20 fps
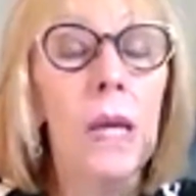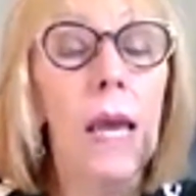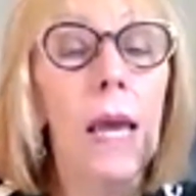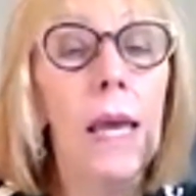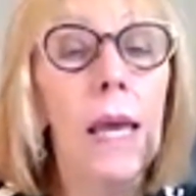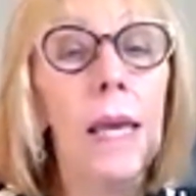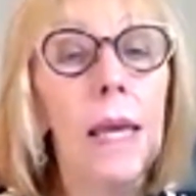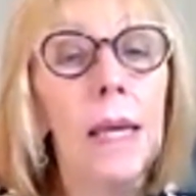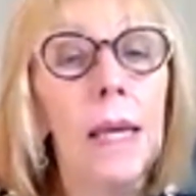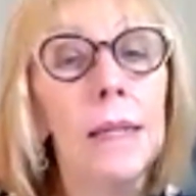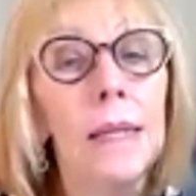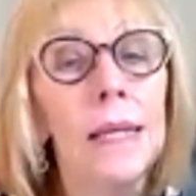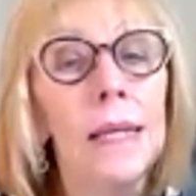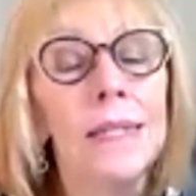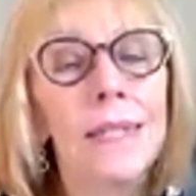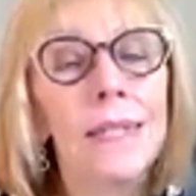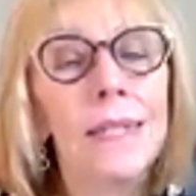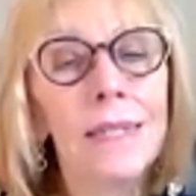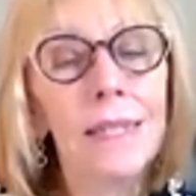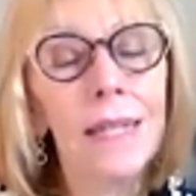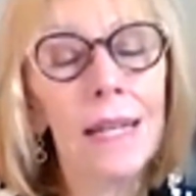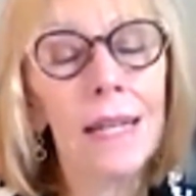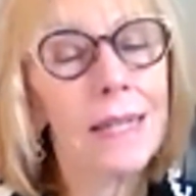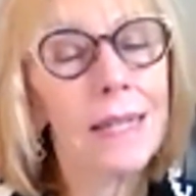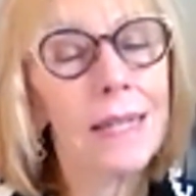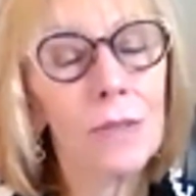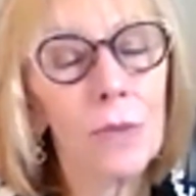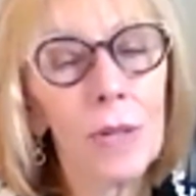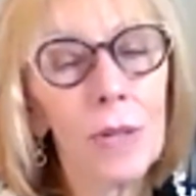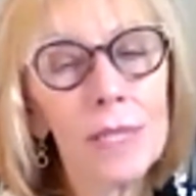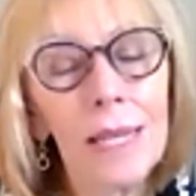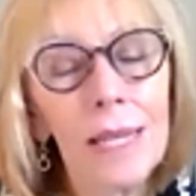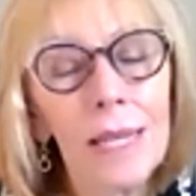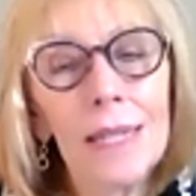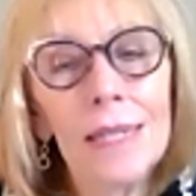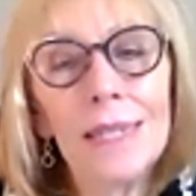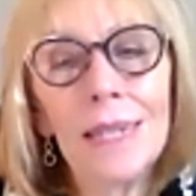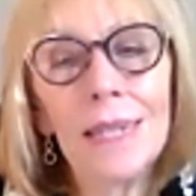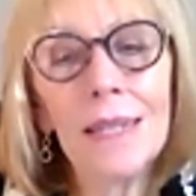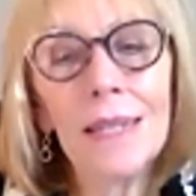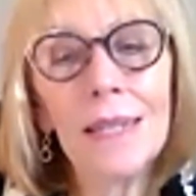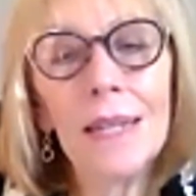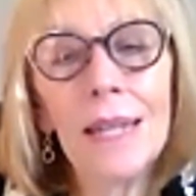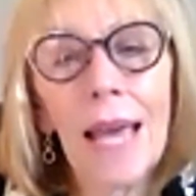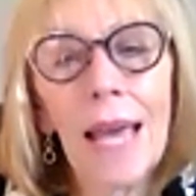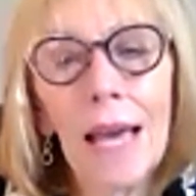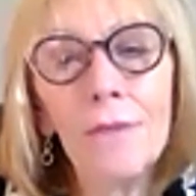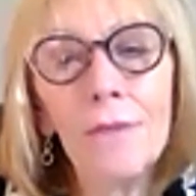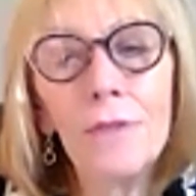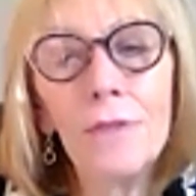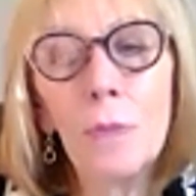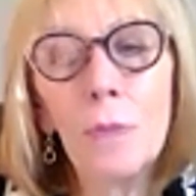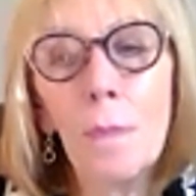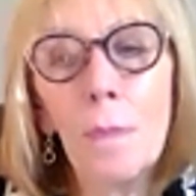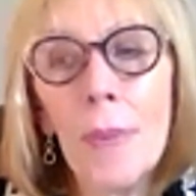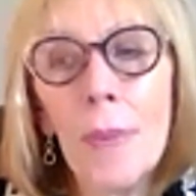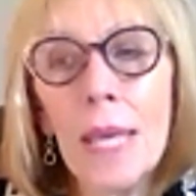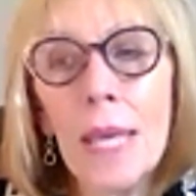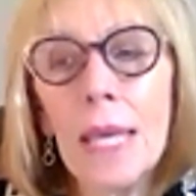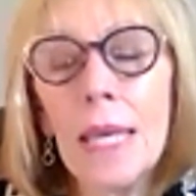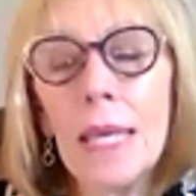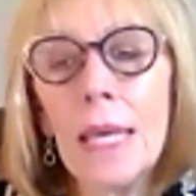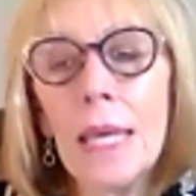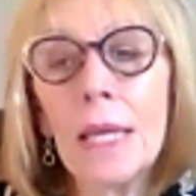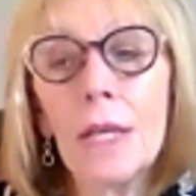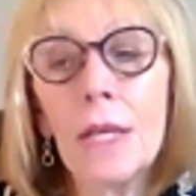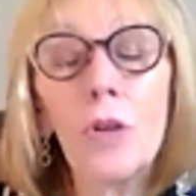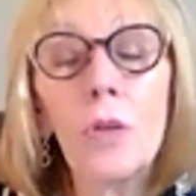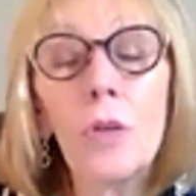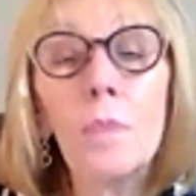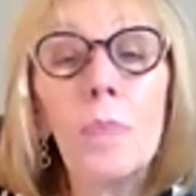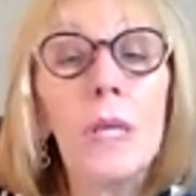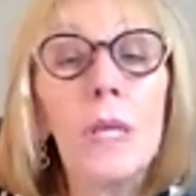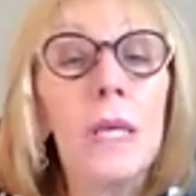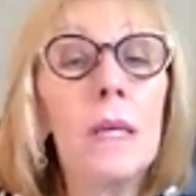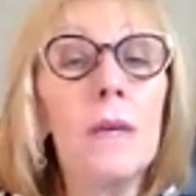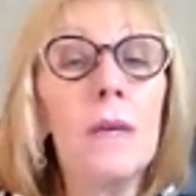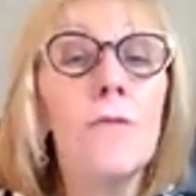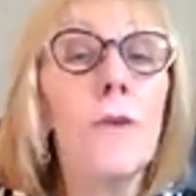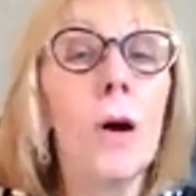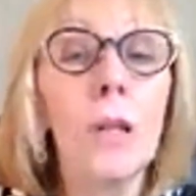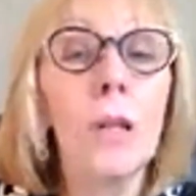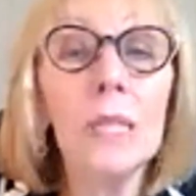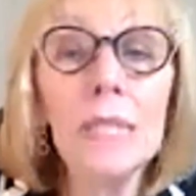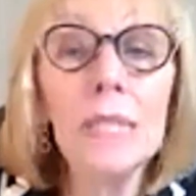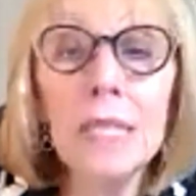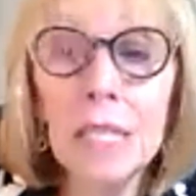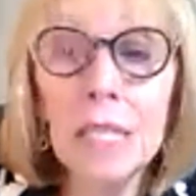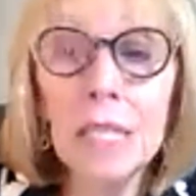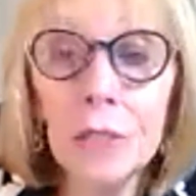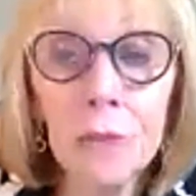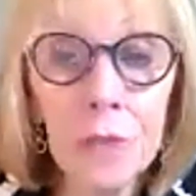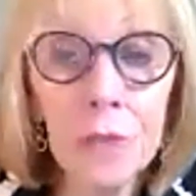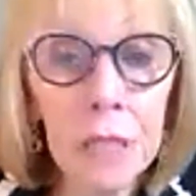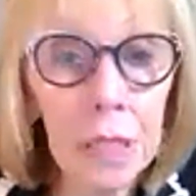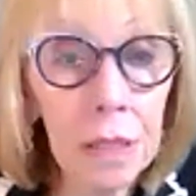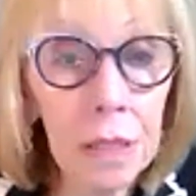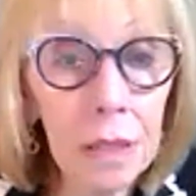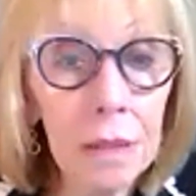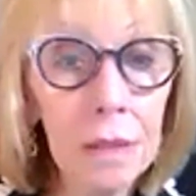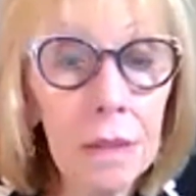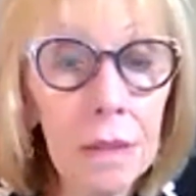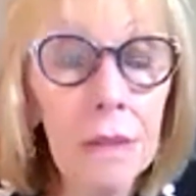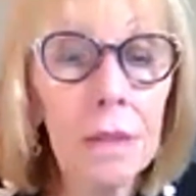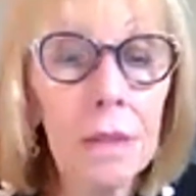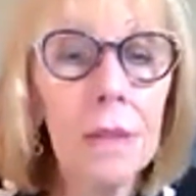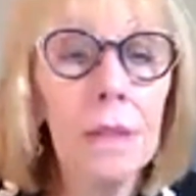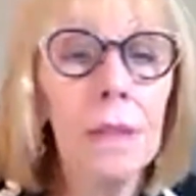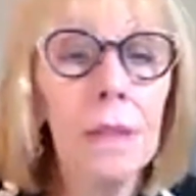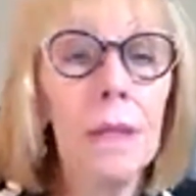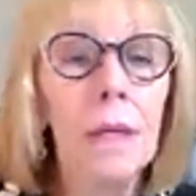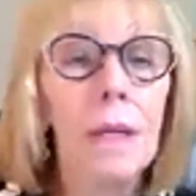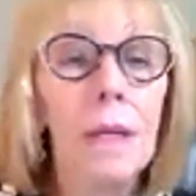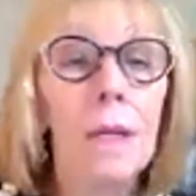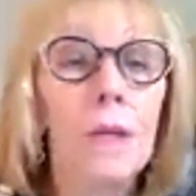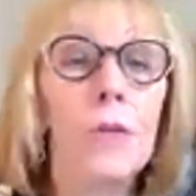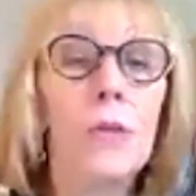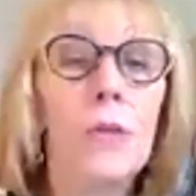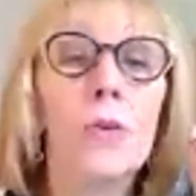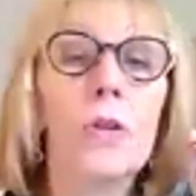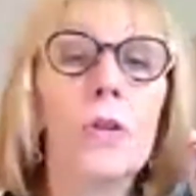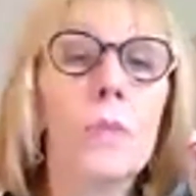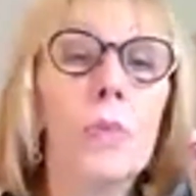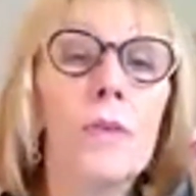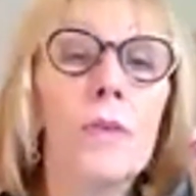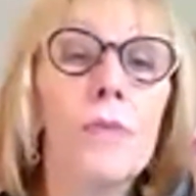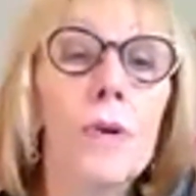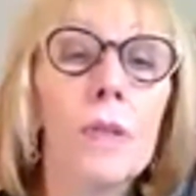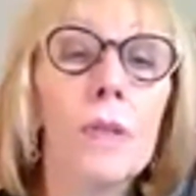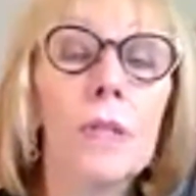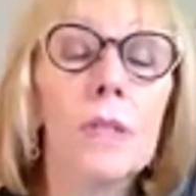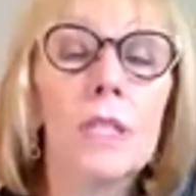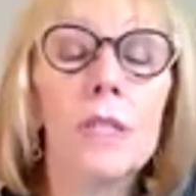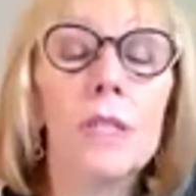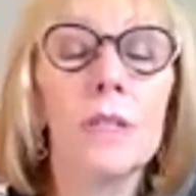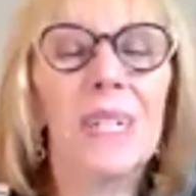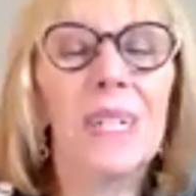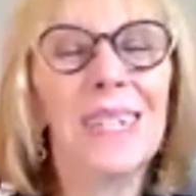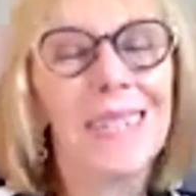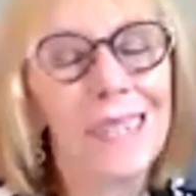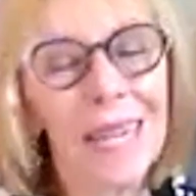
And it does, that's what I say, it doesn't have to be, it could be volunteering. You could be volunteering.